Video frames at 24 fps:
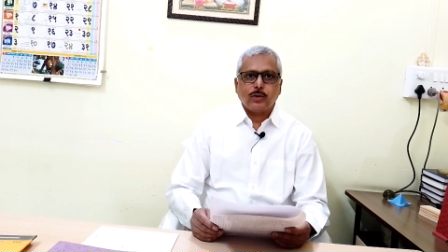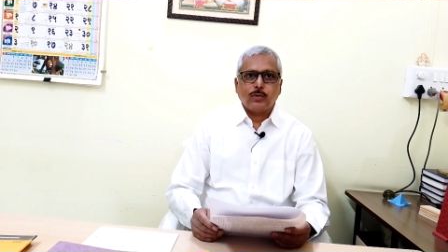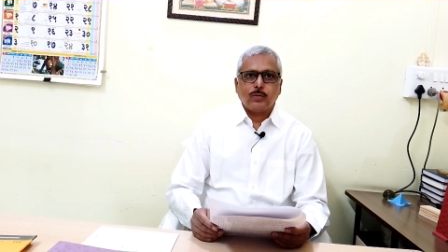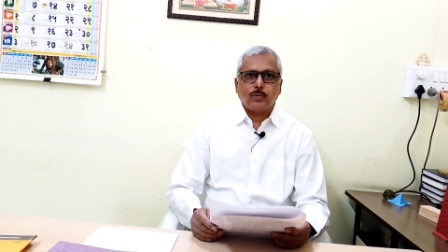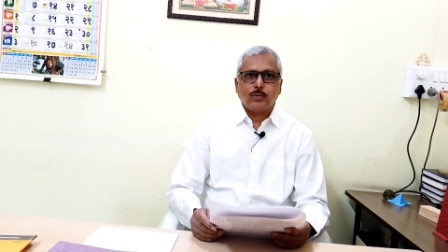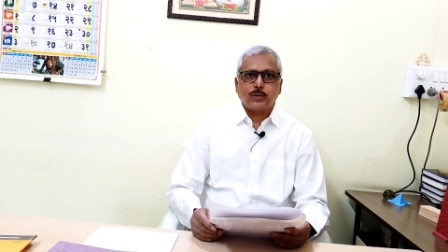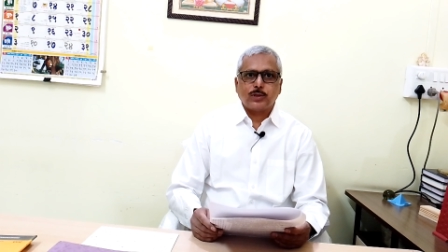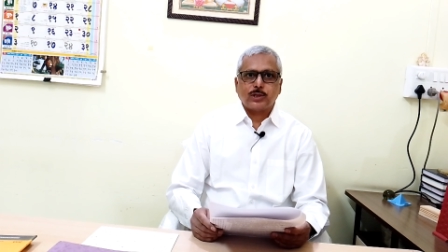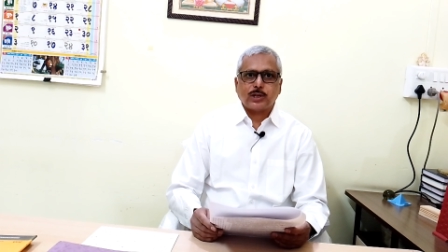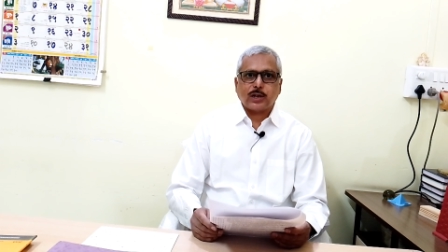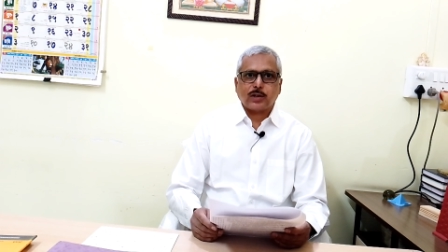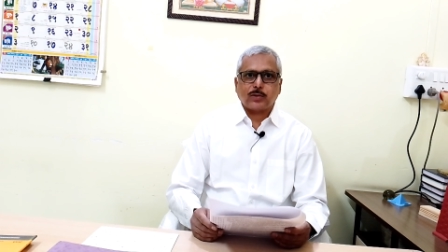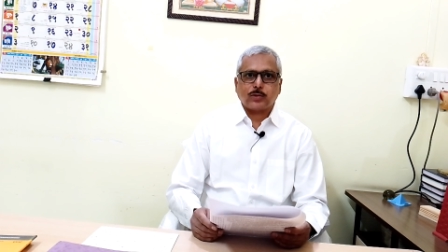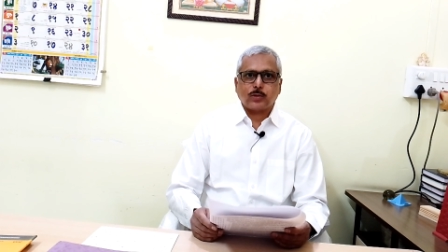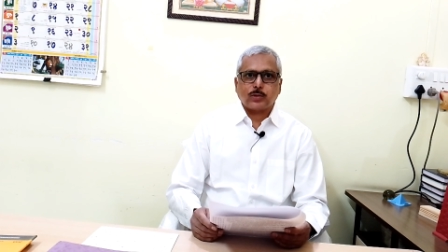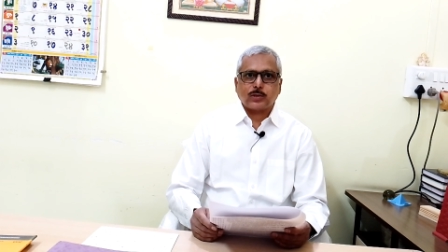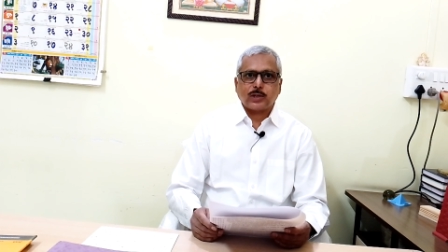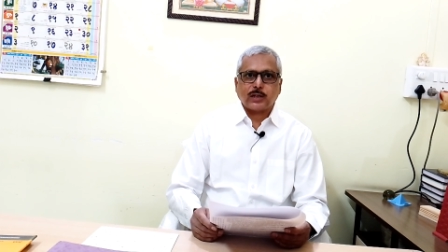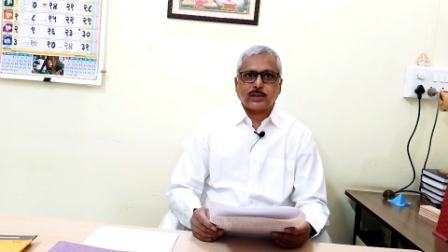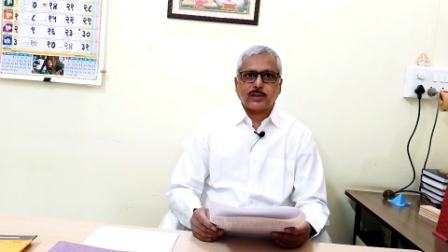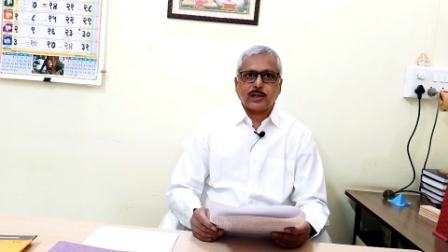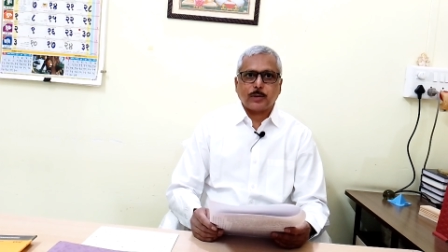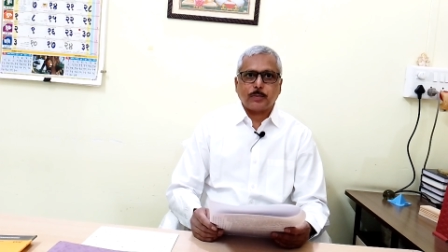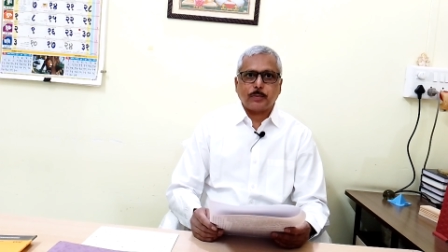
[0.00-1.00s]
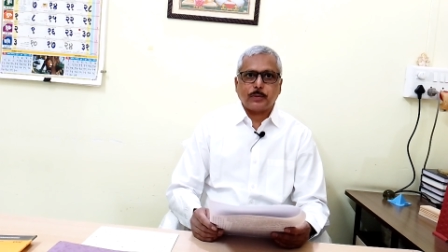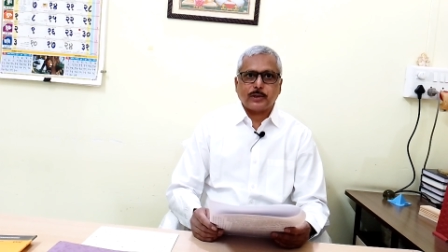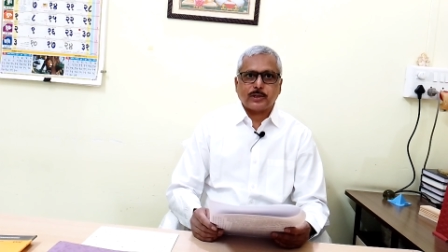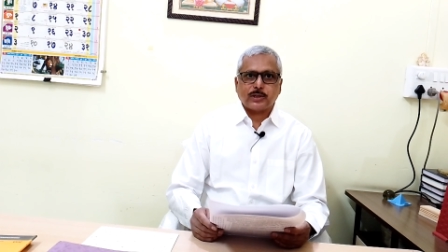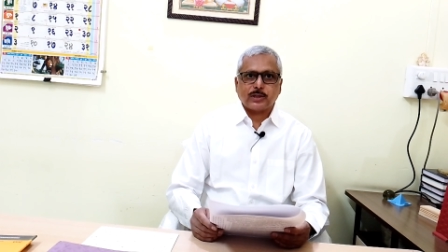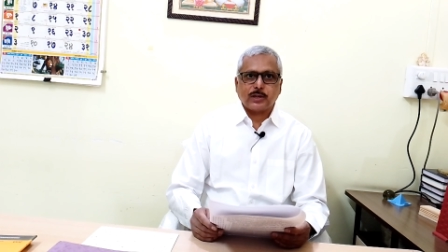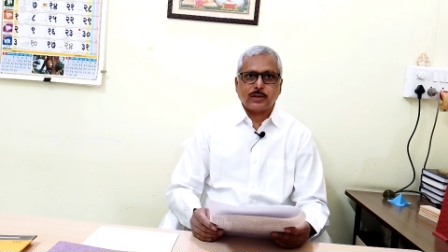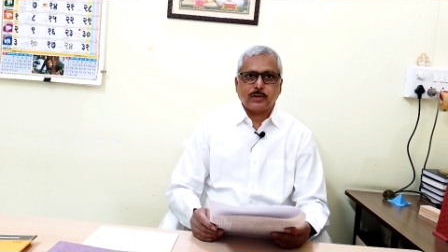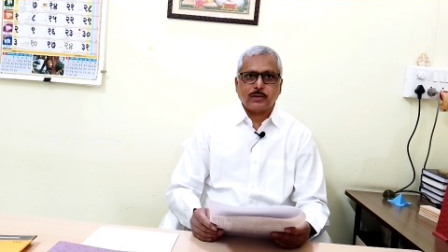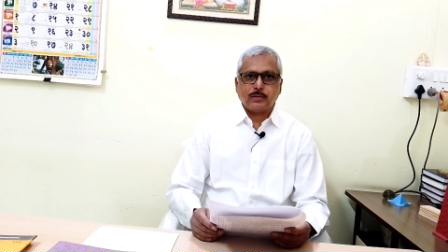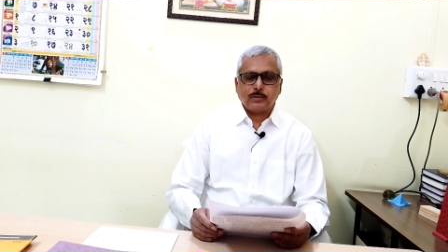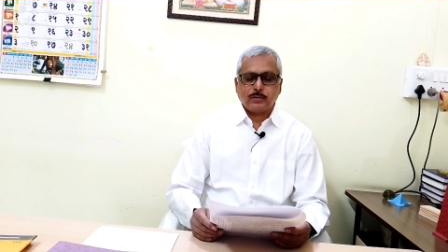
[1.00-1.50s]
which are those other
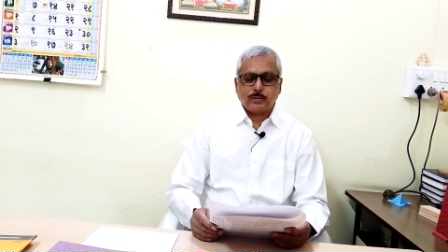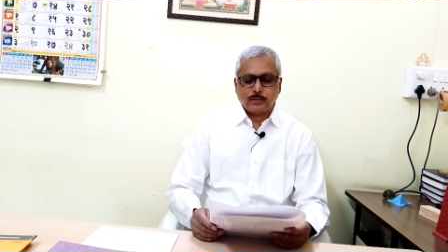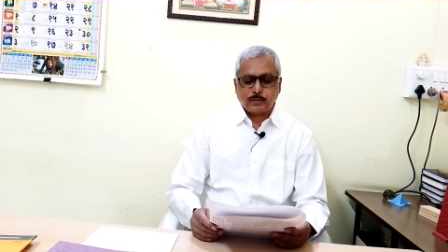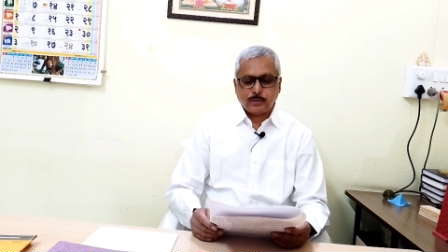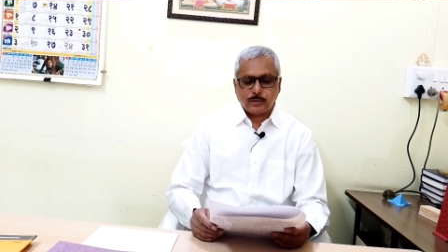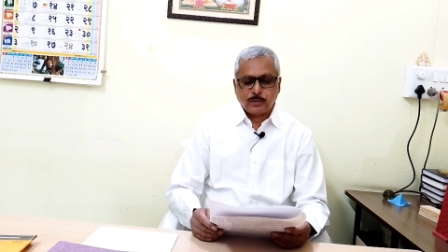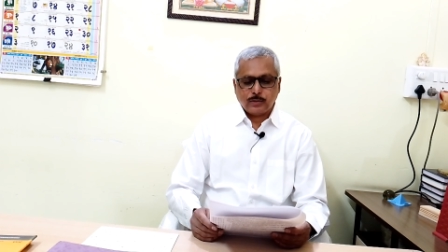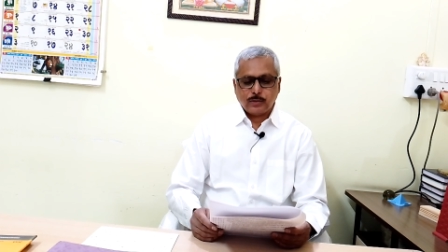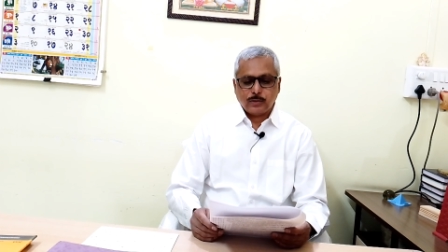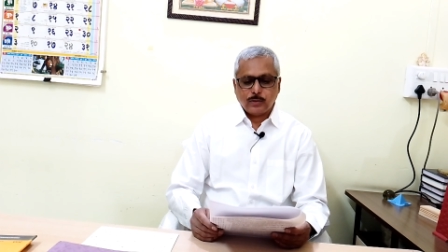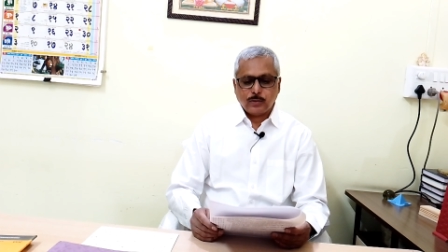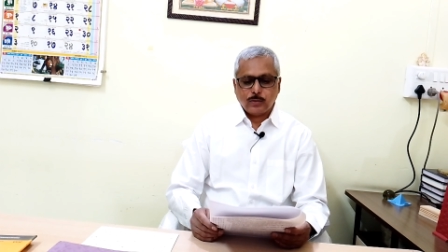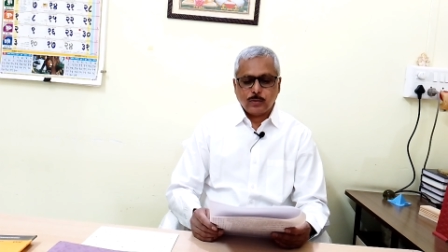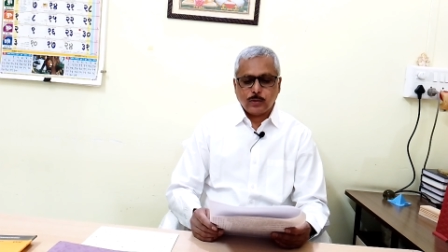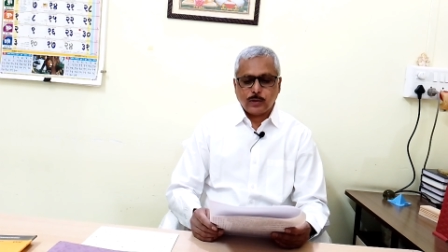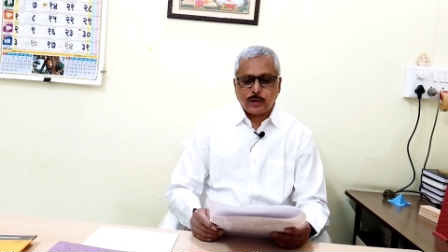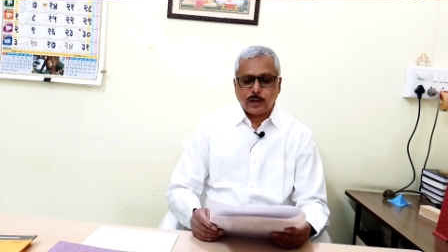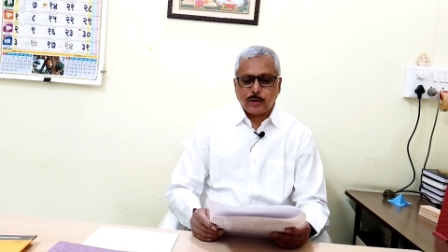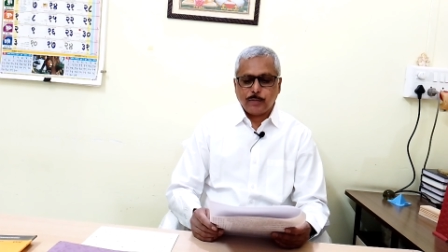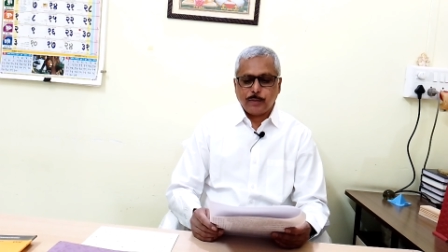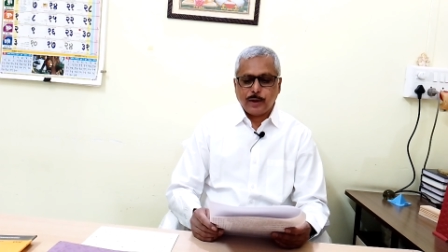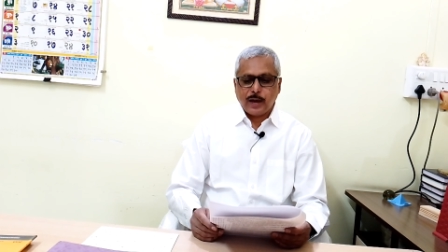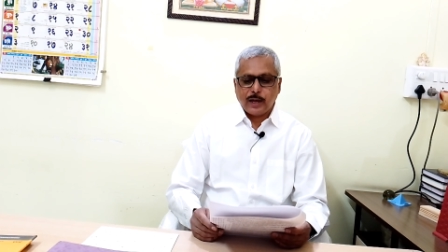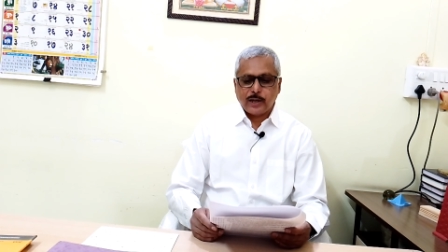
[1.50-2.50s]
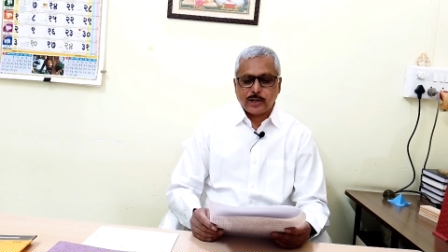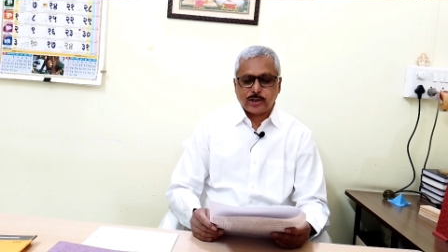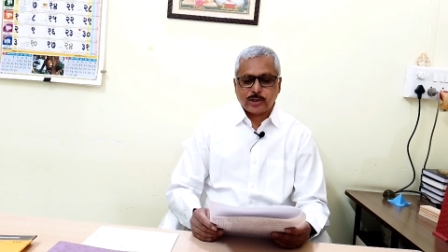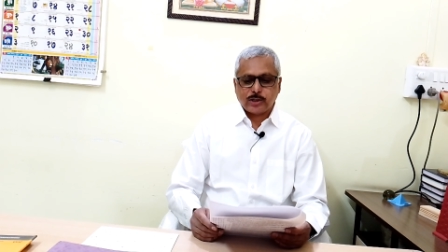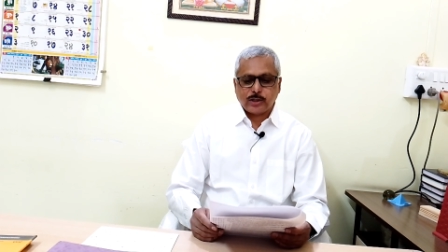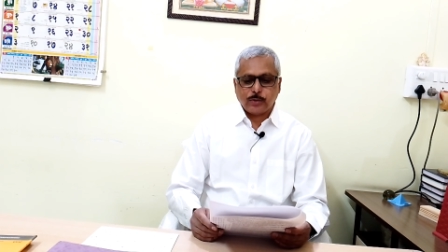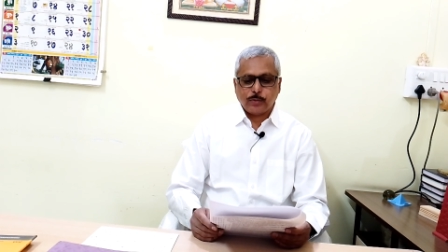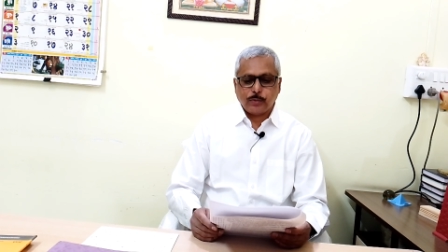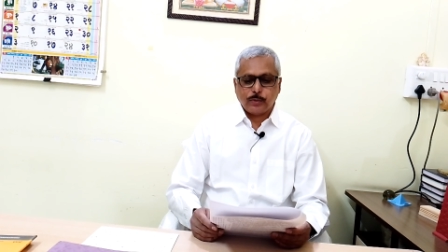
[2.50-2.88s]
persons who can be arrested